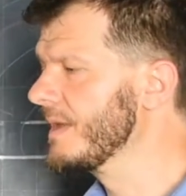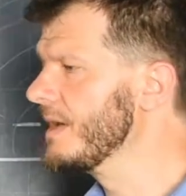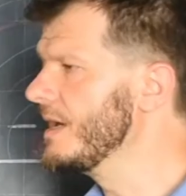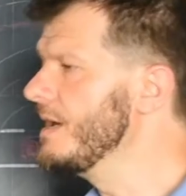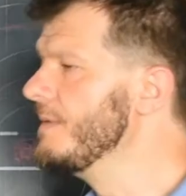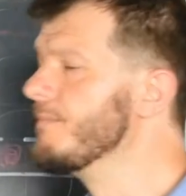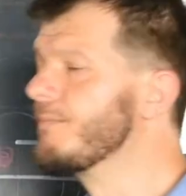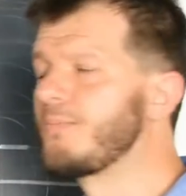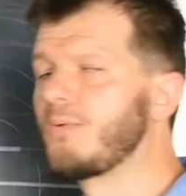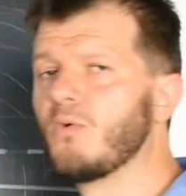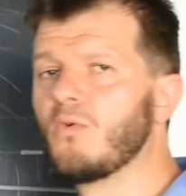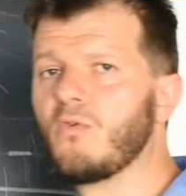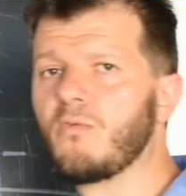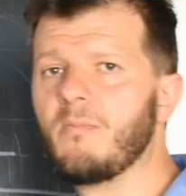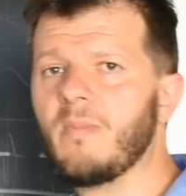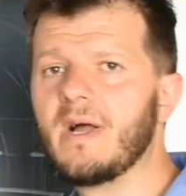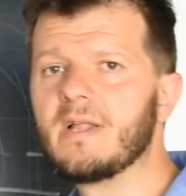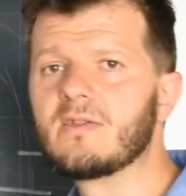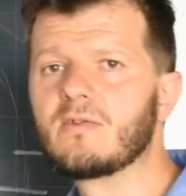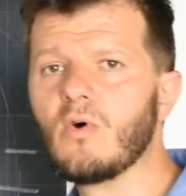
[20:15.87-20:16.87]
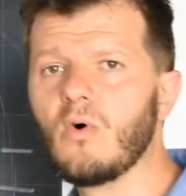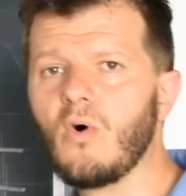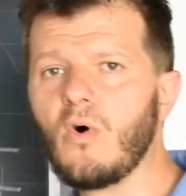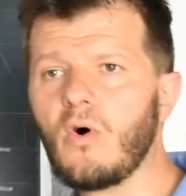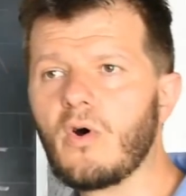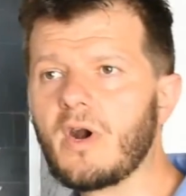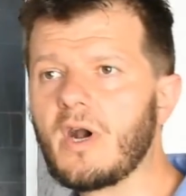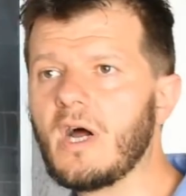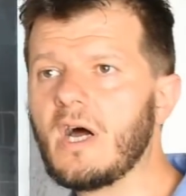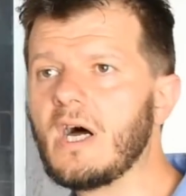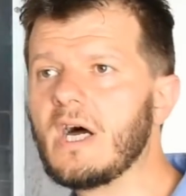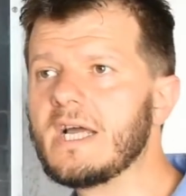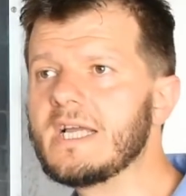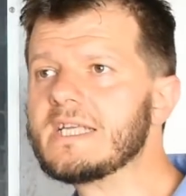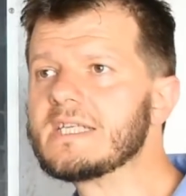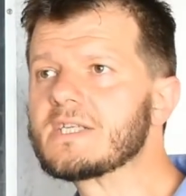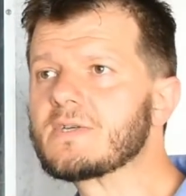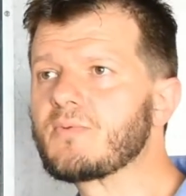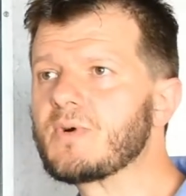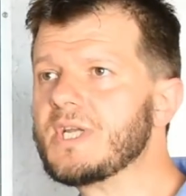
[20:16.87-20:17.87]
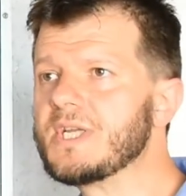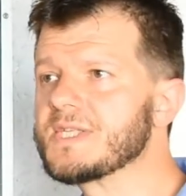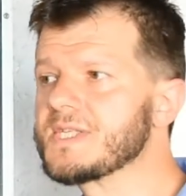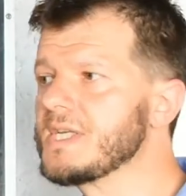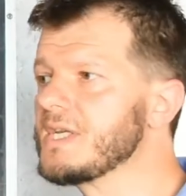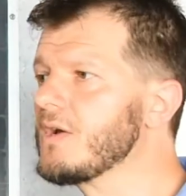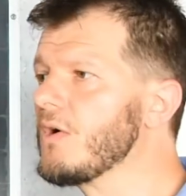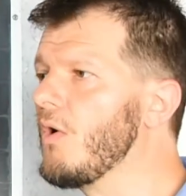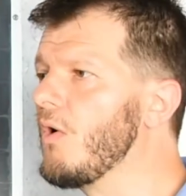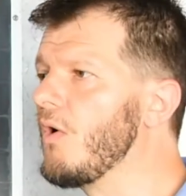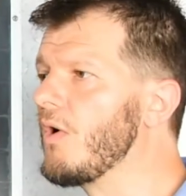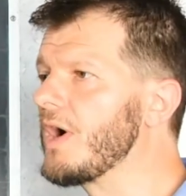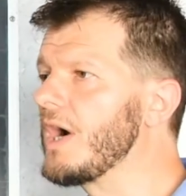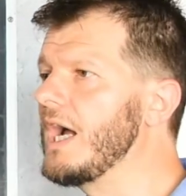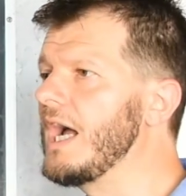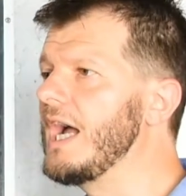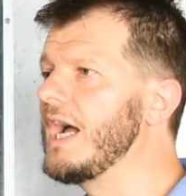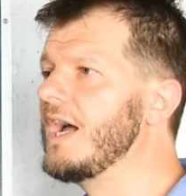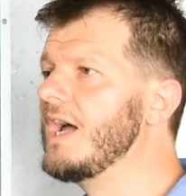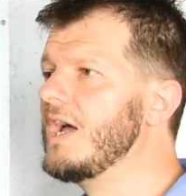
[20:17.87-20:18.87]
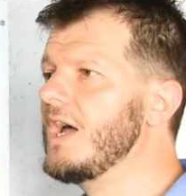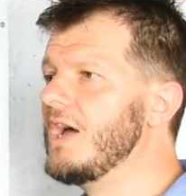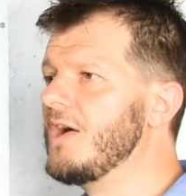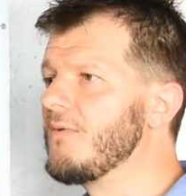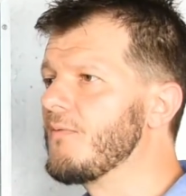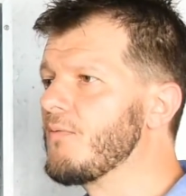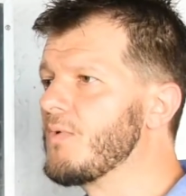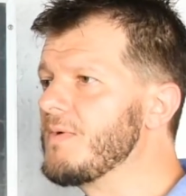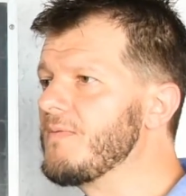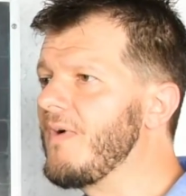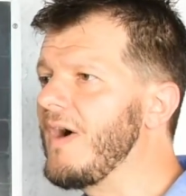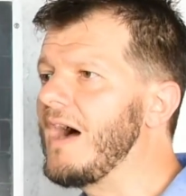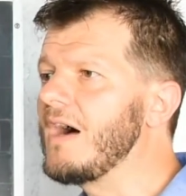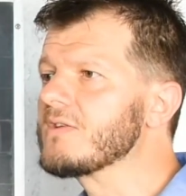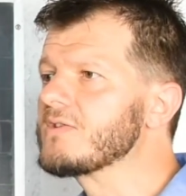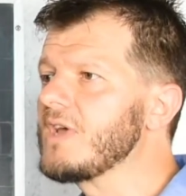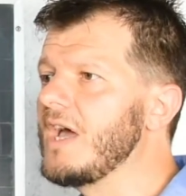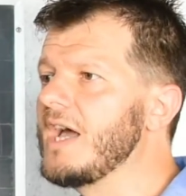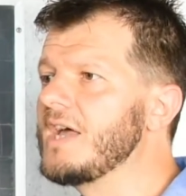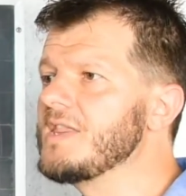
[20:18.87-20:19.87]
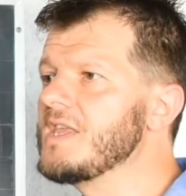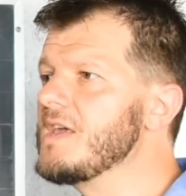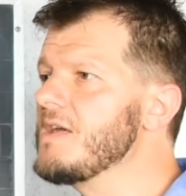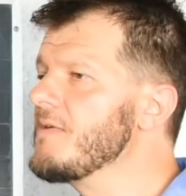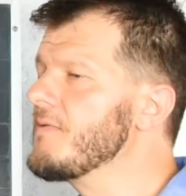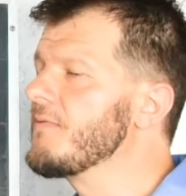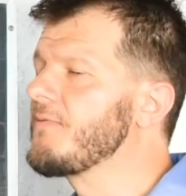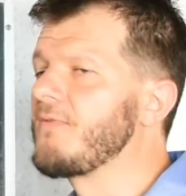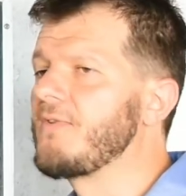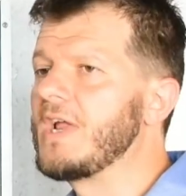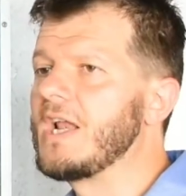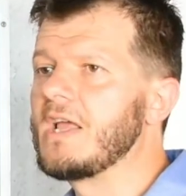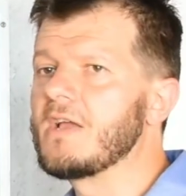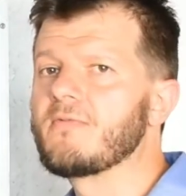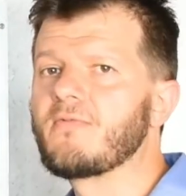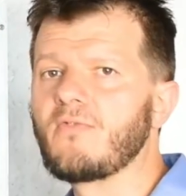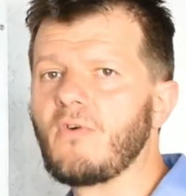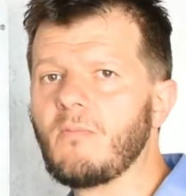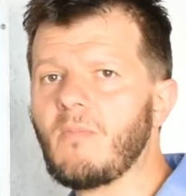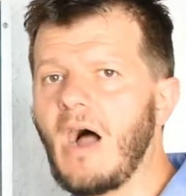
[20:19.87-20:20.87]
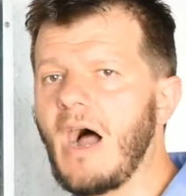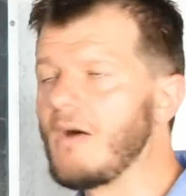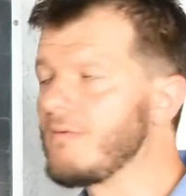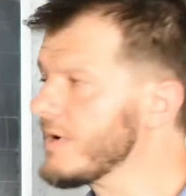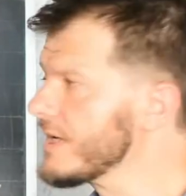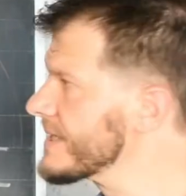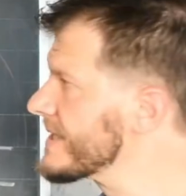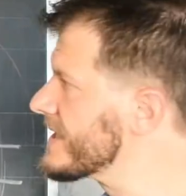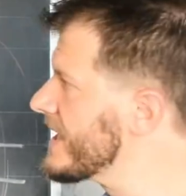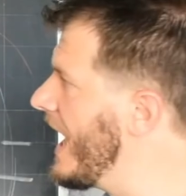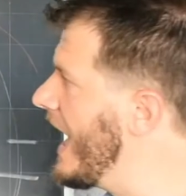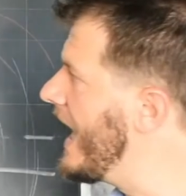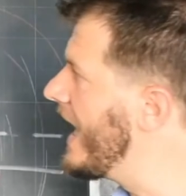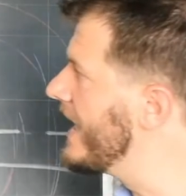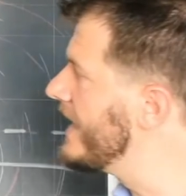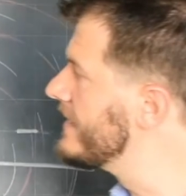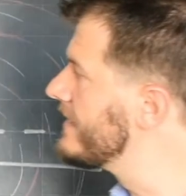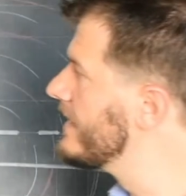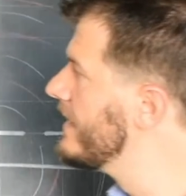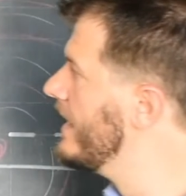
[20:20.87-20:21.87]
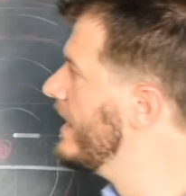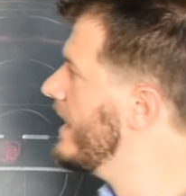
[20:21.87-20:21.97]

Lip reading: improvement or increasing or without any feeling from our side,